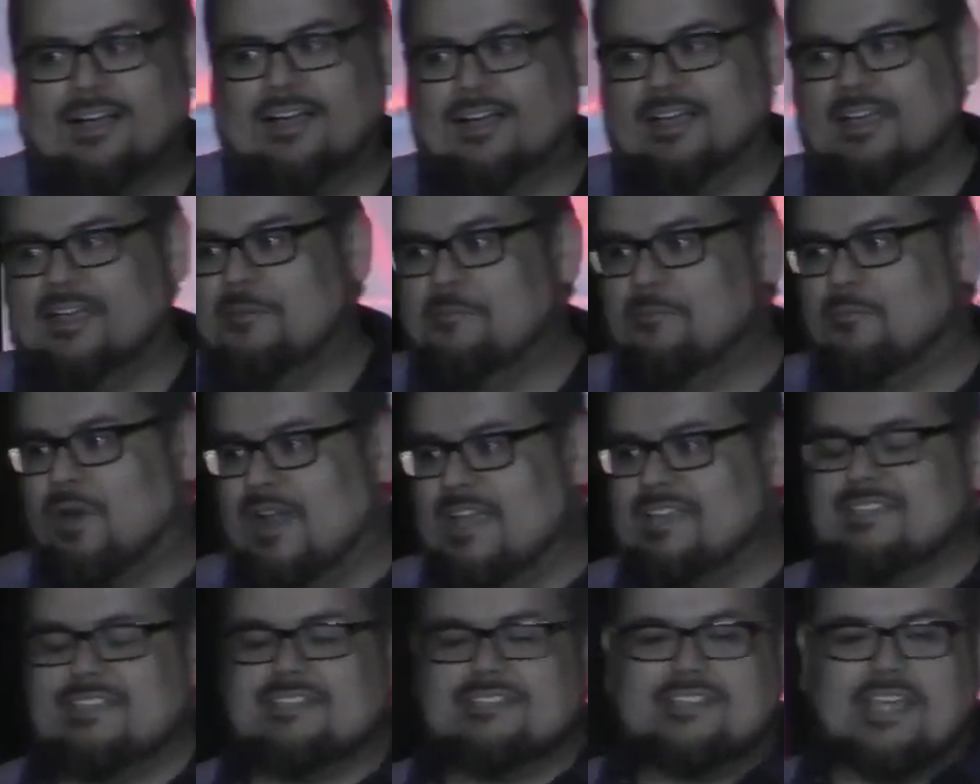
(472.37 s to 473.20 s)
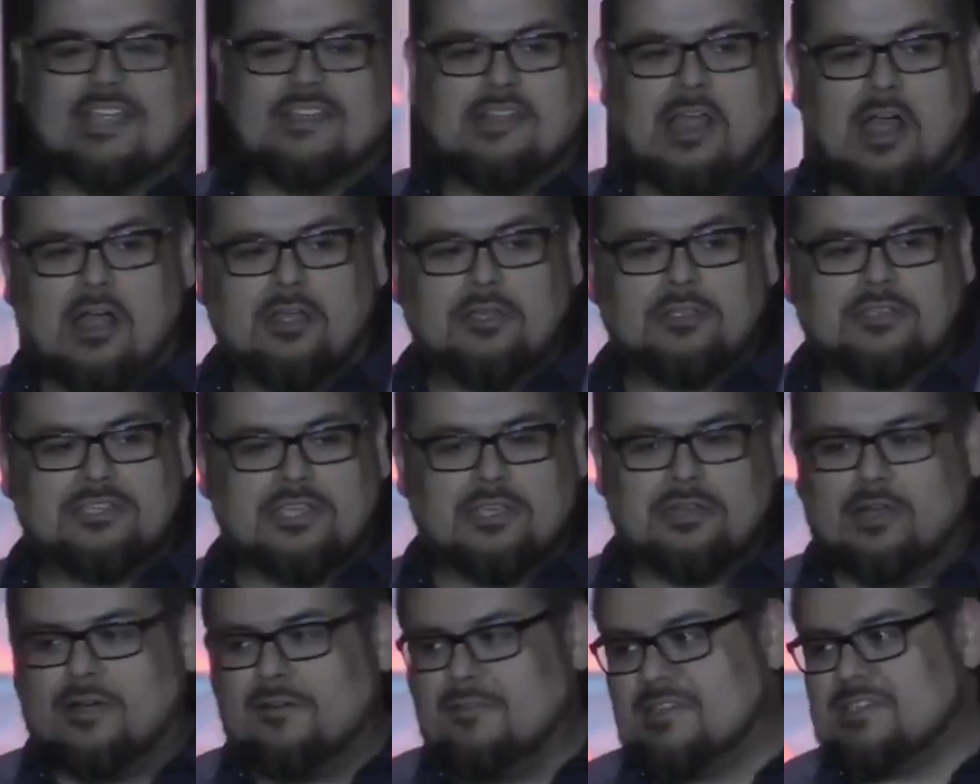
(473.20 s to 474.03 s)
embracing
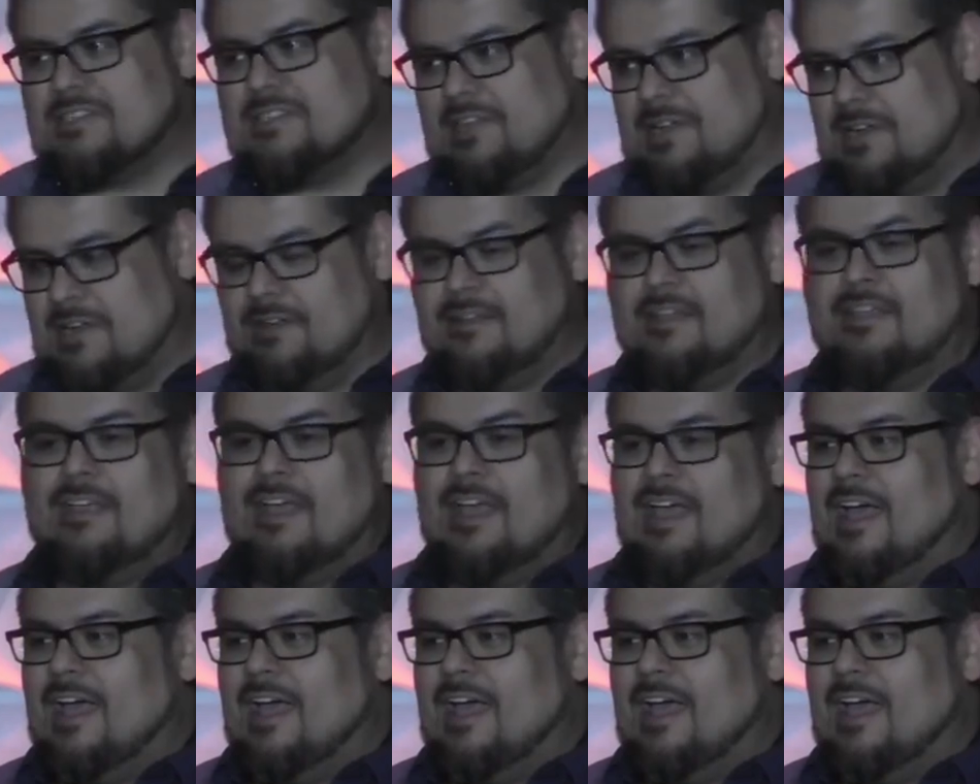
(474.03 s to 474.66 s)
technology, and all of a sudden,